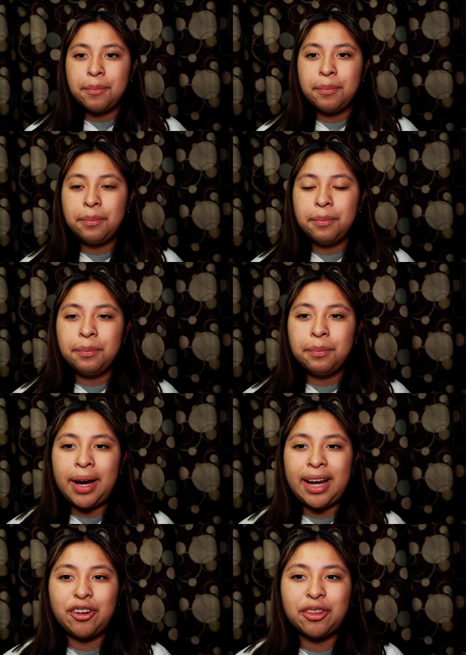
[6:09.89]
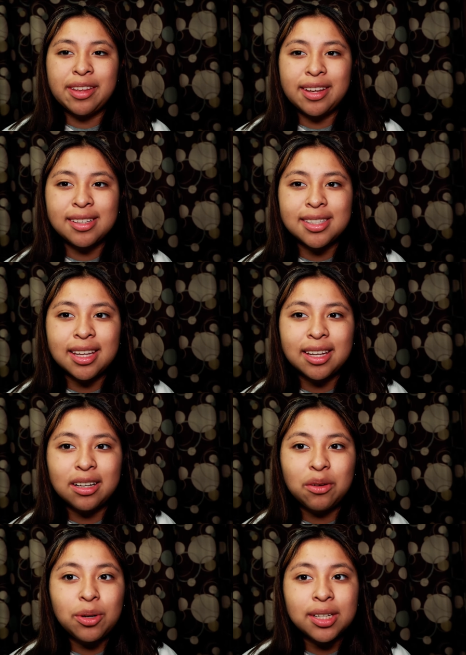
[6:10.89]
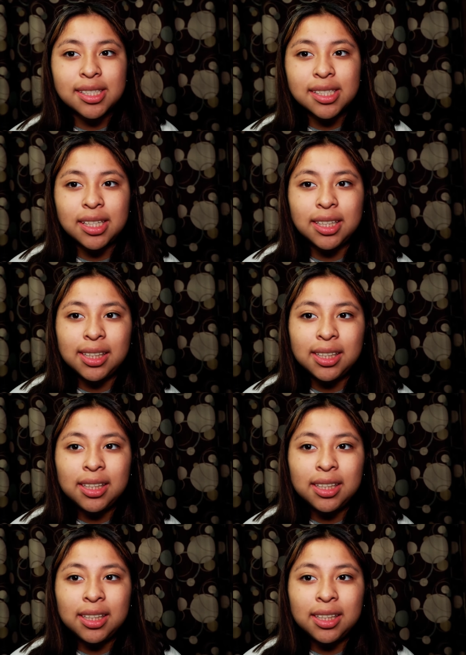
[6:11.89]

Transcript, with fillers: minor things like a onesie